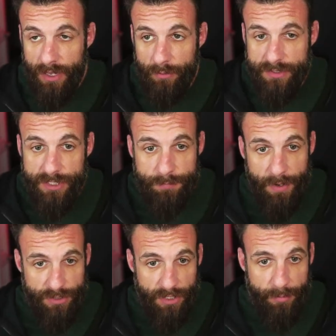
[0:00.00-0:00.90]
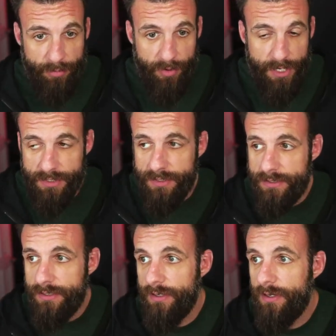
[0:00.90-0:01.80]
I was in special
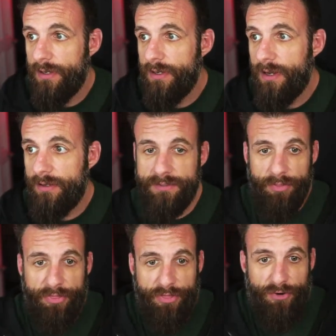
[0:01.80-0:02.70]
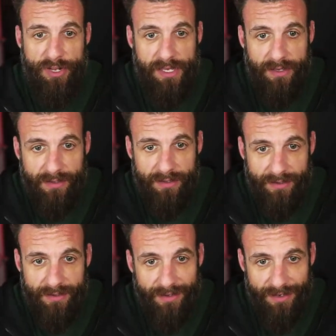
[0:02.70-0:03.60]
operations, I was still thirty,
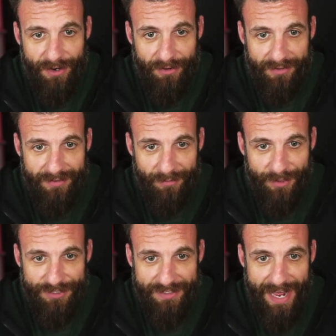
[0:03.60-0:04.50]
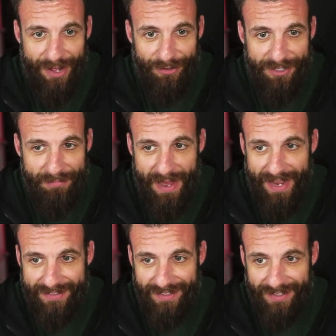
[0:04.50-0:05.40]
you know, which now looking
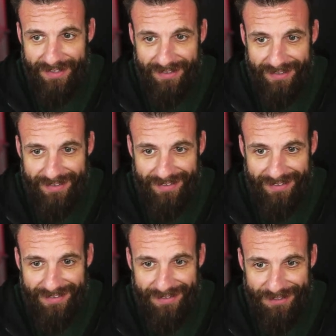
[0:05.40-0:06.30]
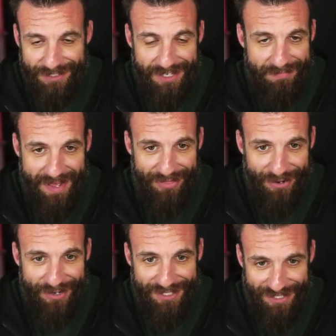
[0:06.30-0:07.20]
back is like, man,
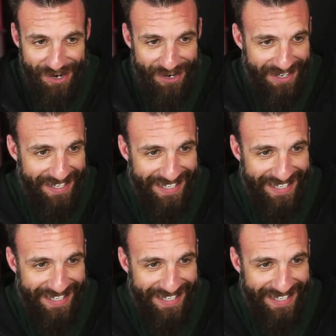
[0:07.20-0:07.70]
thirty's young.